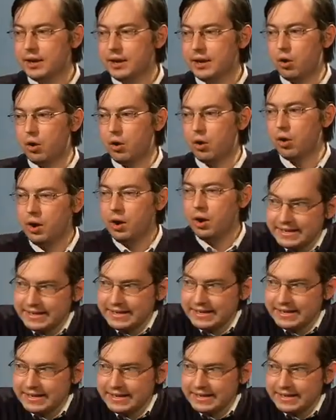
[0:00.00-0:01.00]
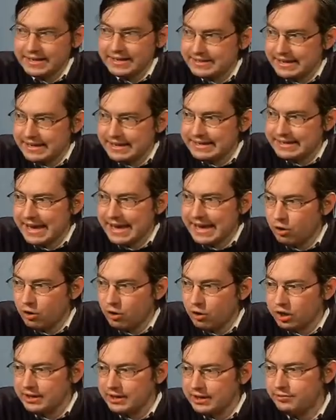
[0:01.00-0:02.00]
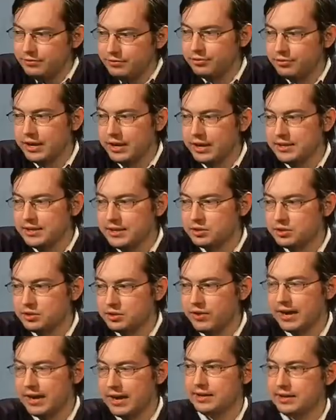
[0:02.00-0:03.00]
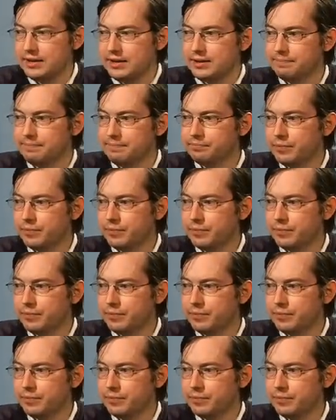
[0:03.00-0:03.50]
Now black's king cannot leave the 8th rank,